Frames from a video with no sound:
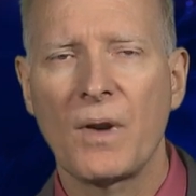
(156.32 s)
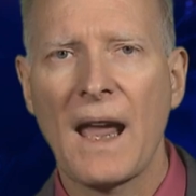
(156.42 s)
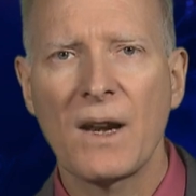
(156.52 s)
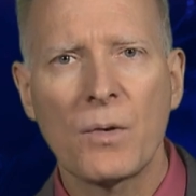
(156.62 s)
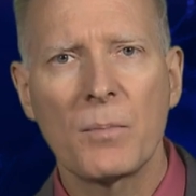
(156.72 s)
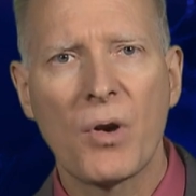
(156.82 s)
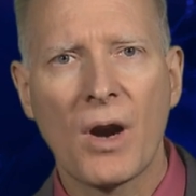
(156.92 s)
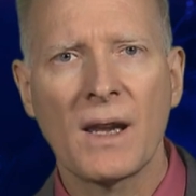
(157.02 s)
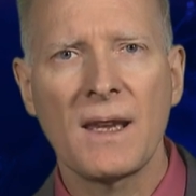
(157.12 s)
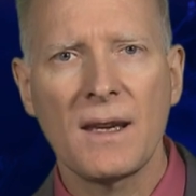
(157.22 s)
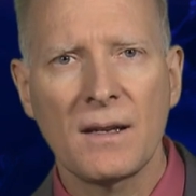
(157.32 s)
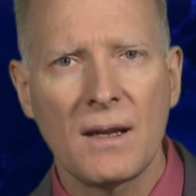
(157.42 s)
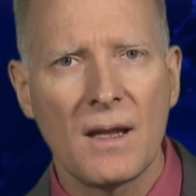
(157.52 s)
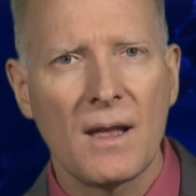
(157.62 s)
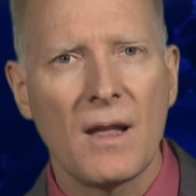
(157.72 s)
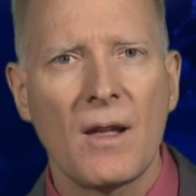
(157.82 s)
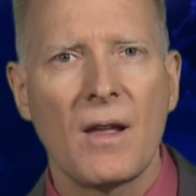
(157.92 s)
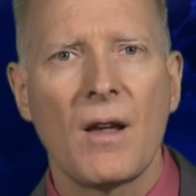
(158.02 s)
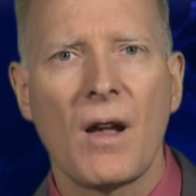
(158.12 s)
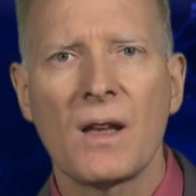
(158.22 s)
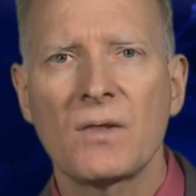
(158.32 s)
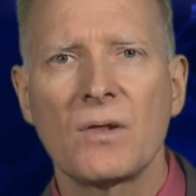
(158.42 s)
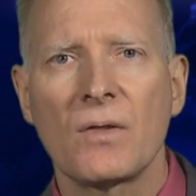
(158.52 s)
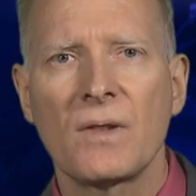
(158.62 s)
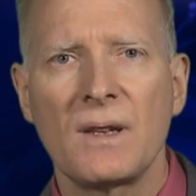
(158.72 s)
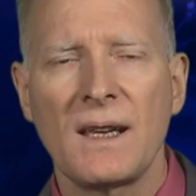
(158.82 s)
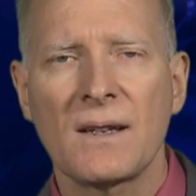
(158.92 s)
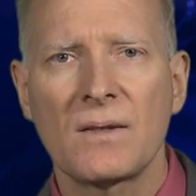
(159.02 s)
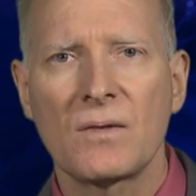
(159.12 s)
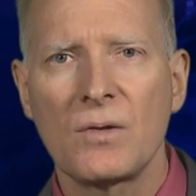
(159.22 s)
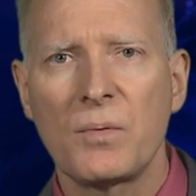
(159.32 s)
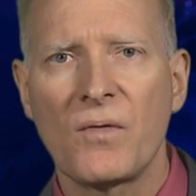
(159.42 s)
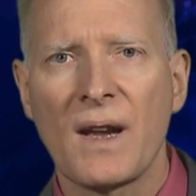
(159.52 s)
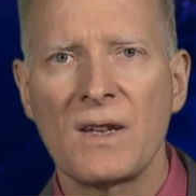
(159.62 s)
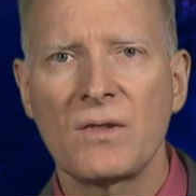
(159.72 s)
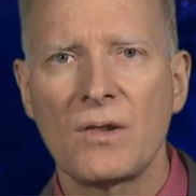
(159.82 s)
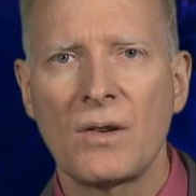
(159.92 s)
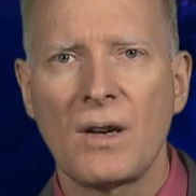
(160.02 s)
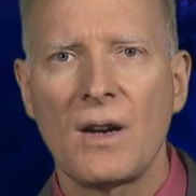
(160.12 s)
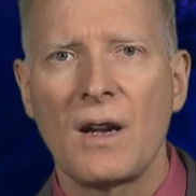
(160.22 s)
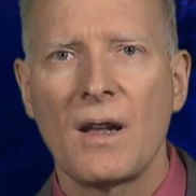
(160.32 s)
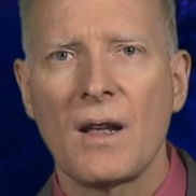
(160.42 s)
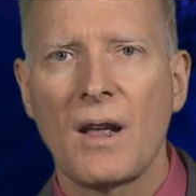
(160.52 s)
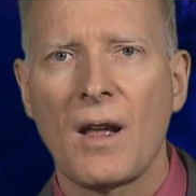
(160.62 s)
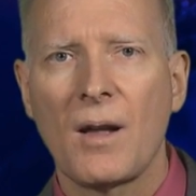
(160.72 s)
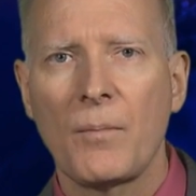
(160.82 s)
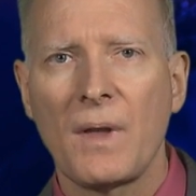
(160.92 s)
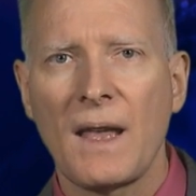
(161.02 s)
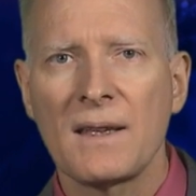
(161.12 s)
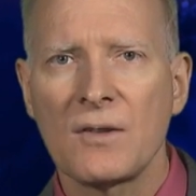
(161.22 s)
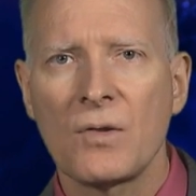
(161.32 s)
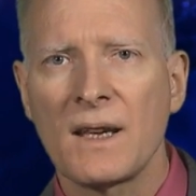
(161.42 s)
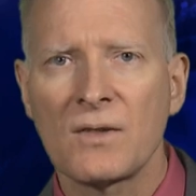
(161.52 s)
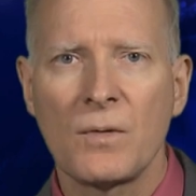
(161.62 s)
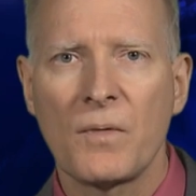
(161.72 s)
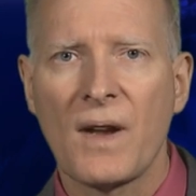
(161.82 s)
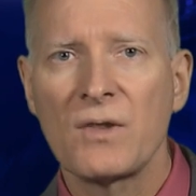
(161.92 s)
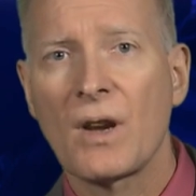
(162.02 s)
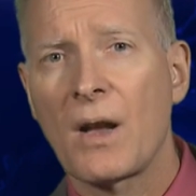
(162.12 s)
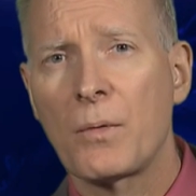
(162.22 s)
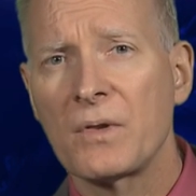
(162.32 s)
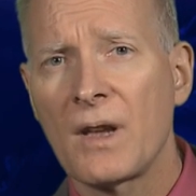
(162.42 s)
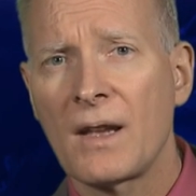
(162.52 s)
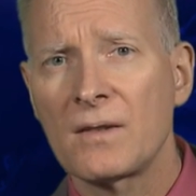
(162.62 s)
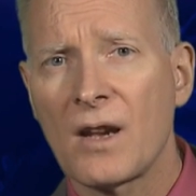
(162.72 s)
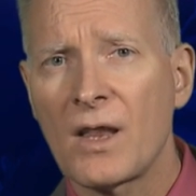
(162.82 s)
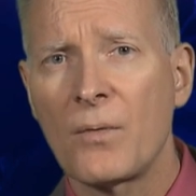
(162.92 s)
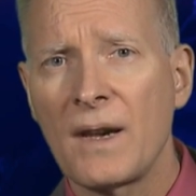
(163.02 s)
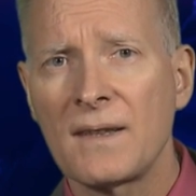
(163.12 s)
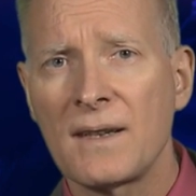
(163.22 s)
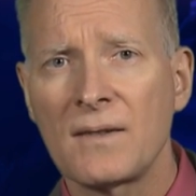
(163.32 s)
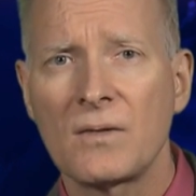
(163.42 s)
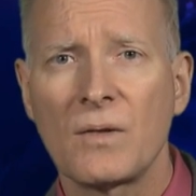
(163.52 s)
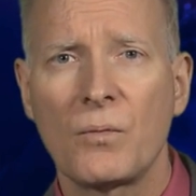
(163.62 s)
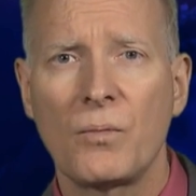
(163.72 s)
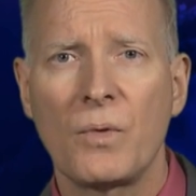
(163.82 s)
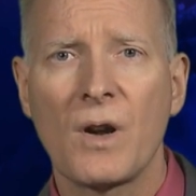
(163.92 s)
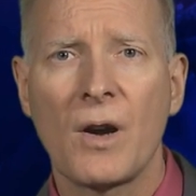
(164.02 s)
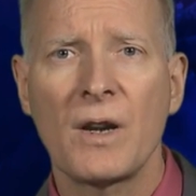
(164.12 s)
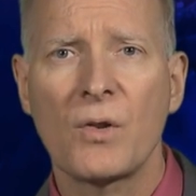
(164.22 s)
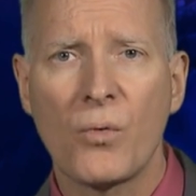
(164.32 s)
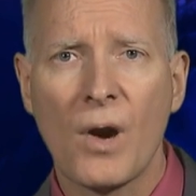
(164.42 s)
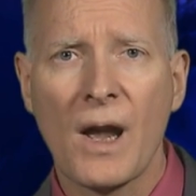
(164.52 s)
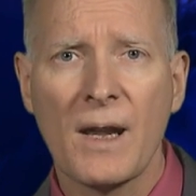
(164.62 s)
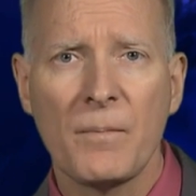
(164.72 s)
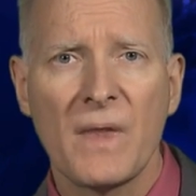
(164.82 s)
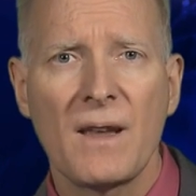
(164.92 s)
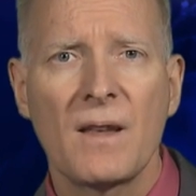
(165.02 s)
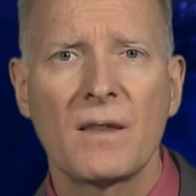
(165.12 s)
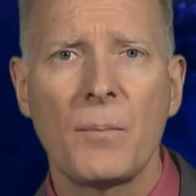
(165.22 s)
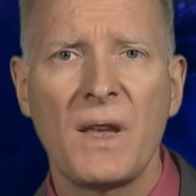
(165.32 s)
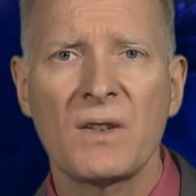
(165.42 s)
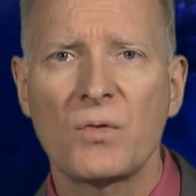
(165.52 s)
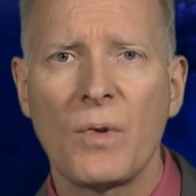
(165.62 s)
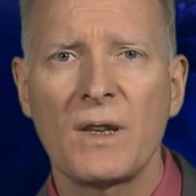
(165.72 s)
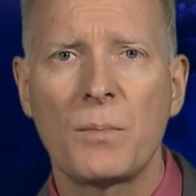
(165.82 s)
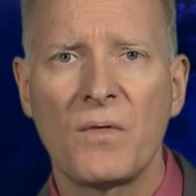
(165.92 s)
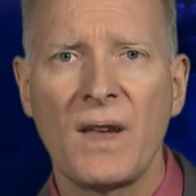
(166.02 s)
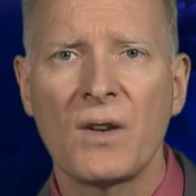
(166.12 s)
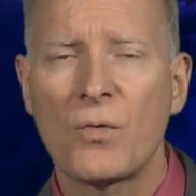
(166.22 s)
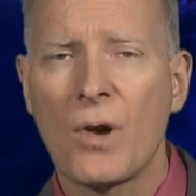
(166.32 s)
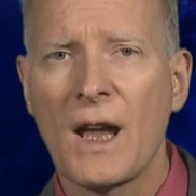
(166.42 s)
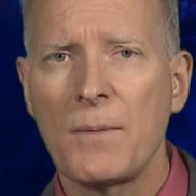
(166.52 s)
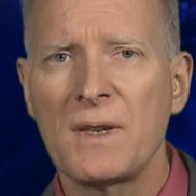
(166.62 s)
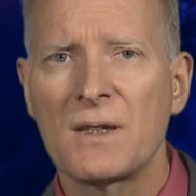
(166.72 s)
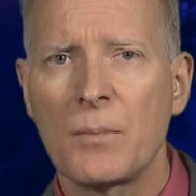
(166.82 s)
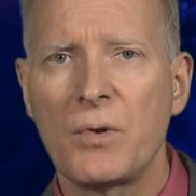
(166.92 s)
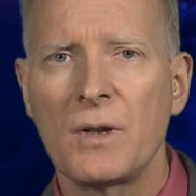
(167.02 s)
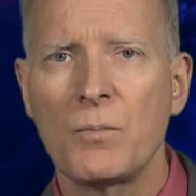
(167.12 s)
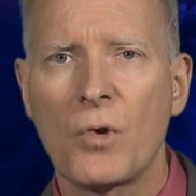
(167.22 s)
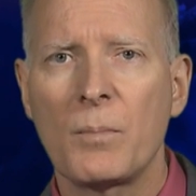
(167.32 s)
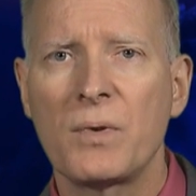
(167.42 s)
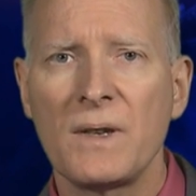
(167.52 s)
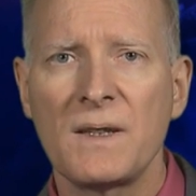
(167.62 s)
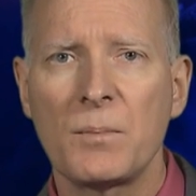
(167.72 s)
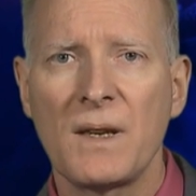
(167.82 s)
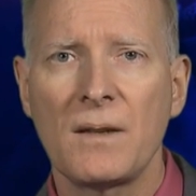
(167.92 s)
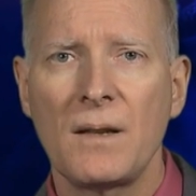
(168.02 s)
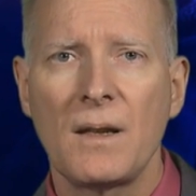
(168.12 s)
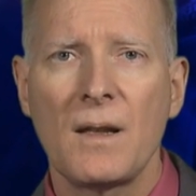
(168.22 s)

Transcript: adequate parking. Also, the next supervisor, as your next supervisor, I will not tolerate this regarding crime. The best way to prevent crime is to put more policemen